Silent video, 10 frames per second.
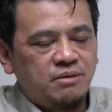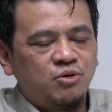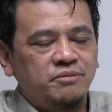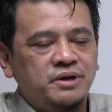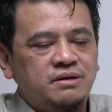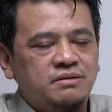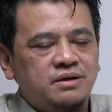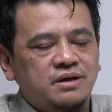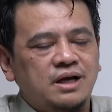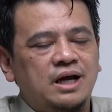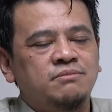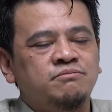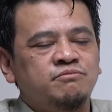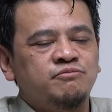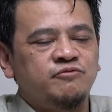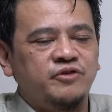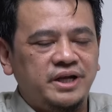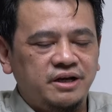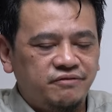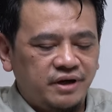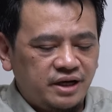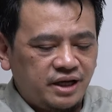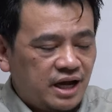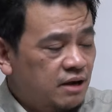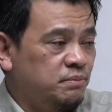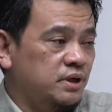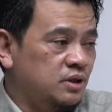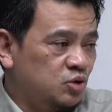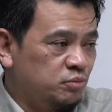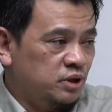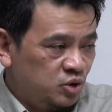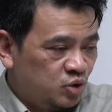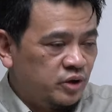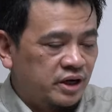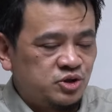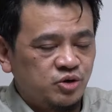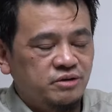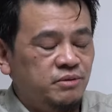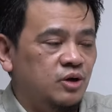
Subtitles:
Pak Muhaimin, I'm very, very happy to meet you actually